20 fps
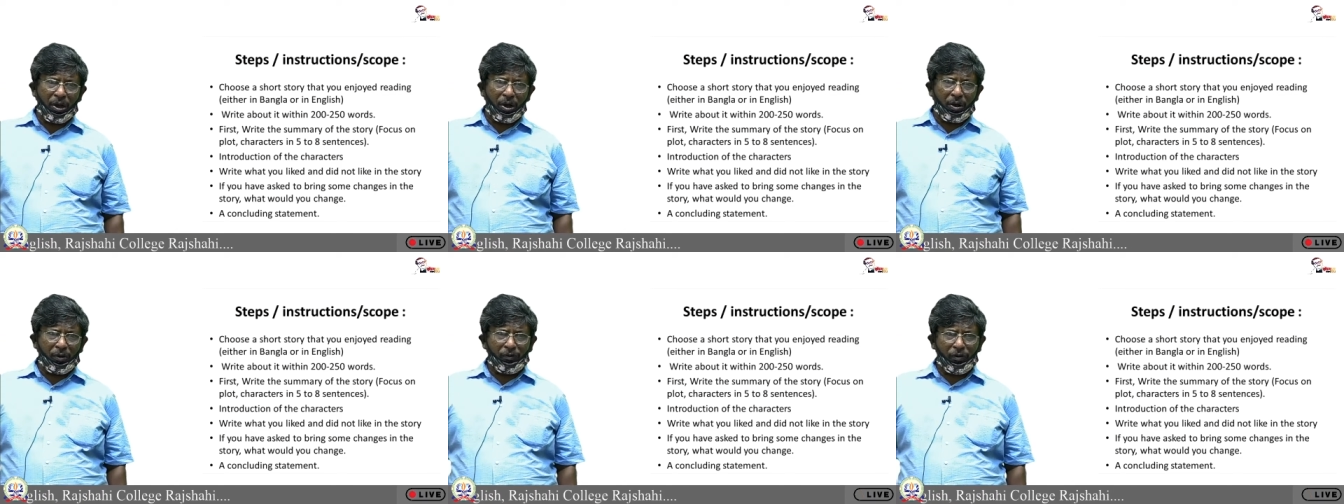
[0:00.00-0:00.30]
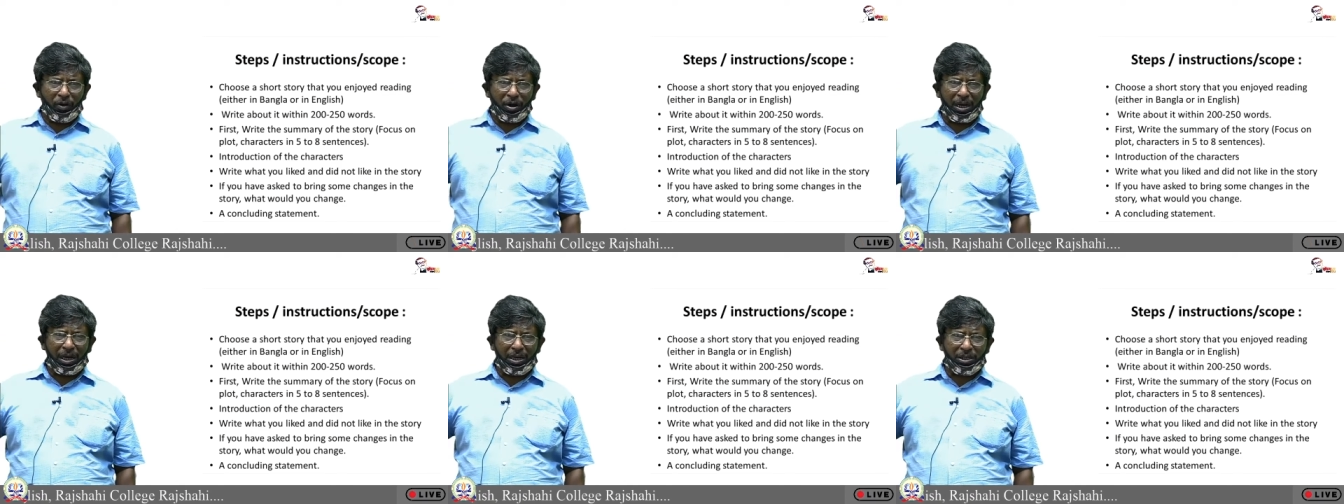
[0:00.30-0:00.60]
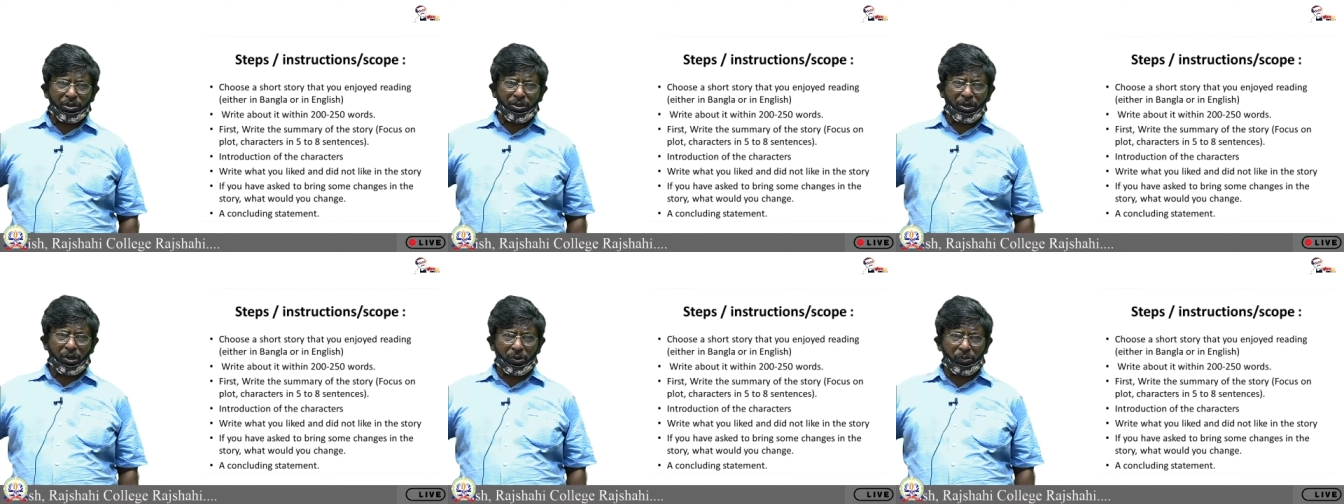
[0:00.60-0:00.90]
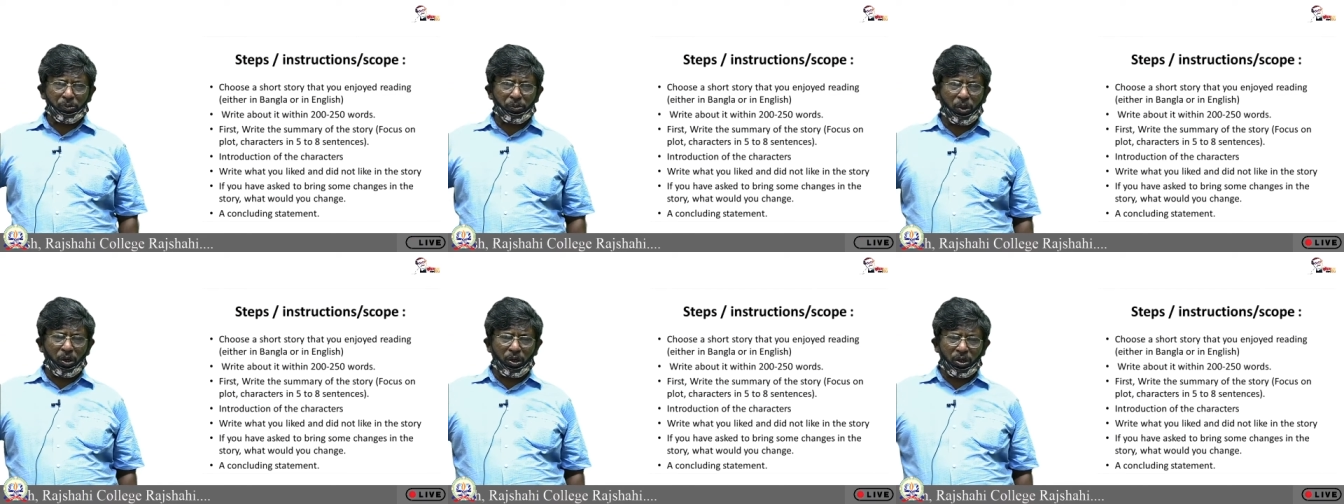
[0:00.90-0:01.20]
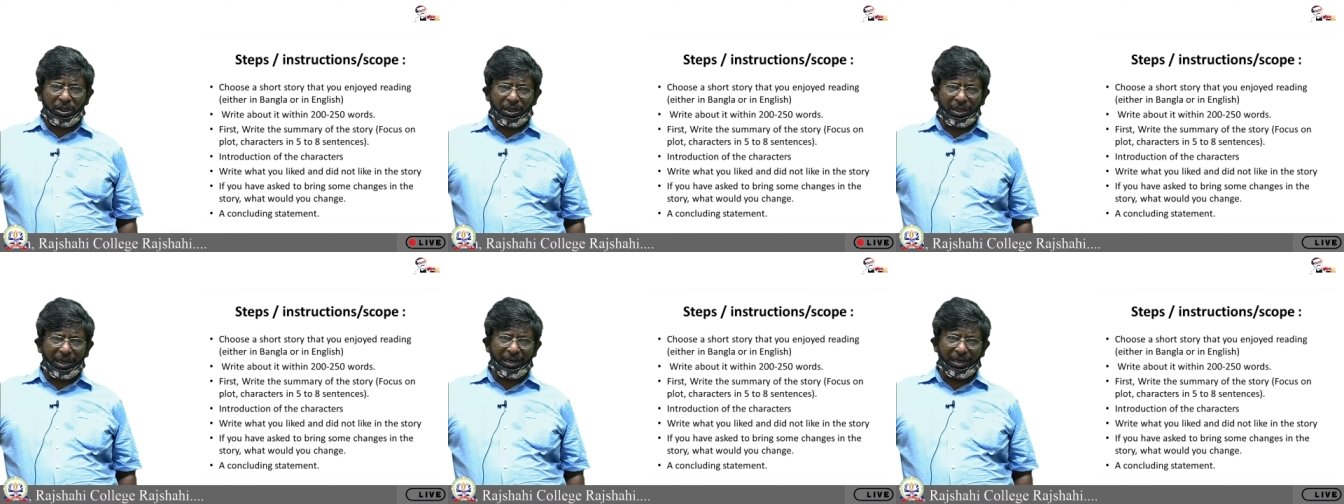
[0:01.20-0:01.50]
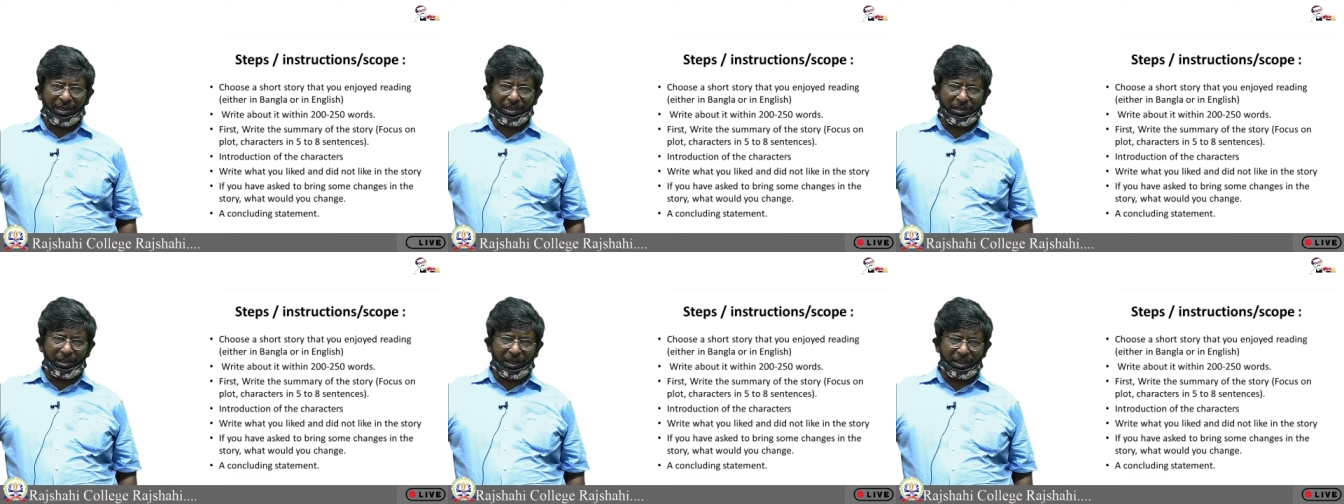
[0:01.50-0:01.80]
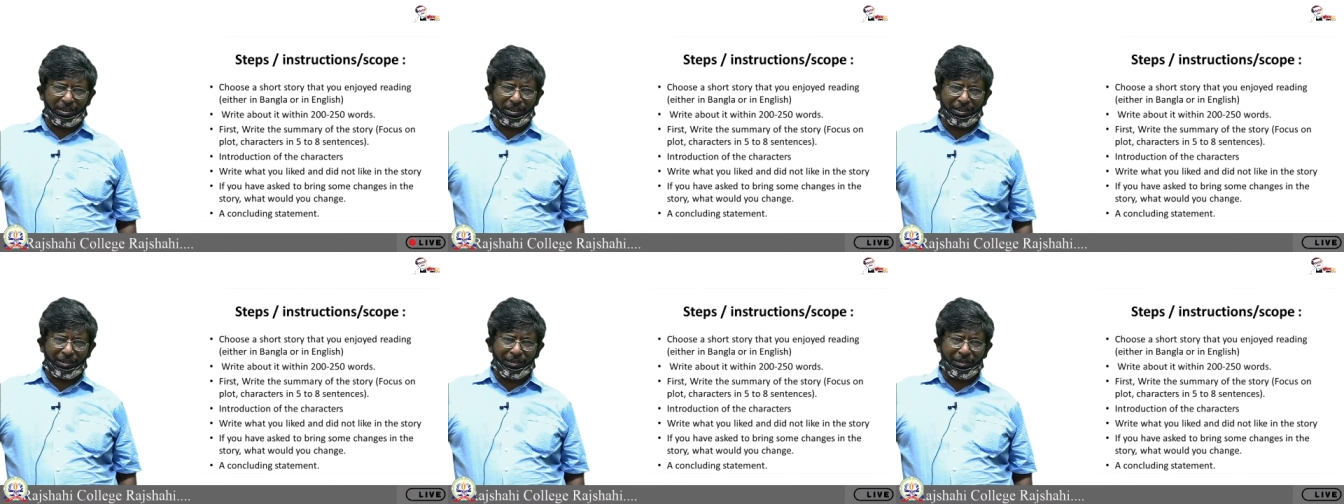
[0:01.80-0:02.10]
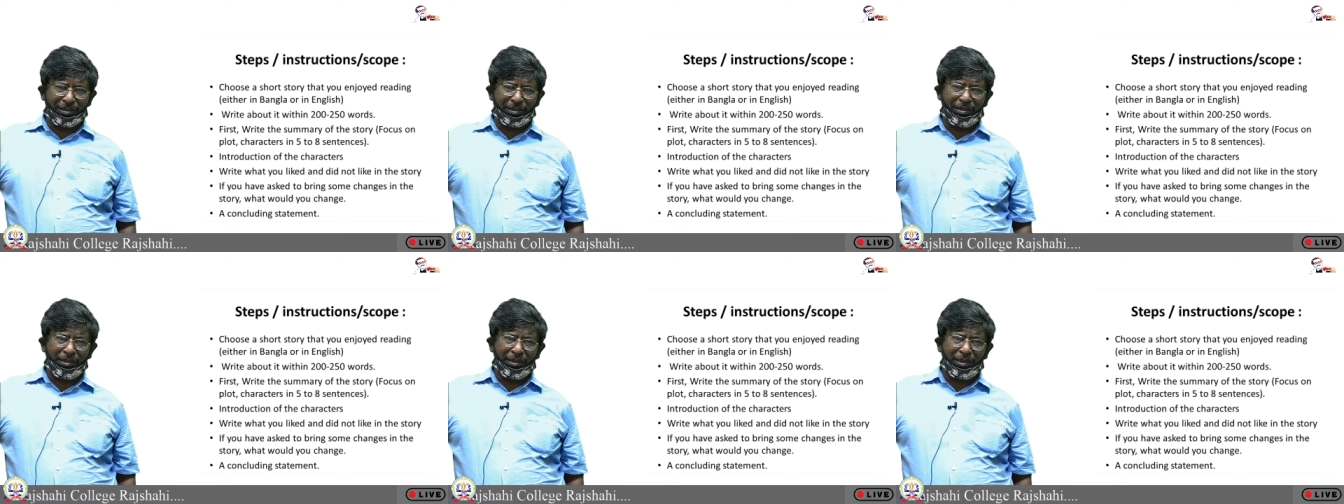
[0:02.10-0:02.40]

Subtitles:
Focus on plot characters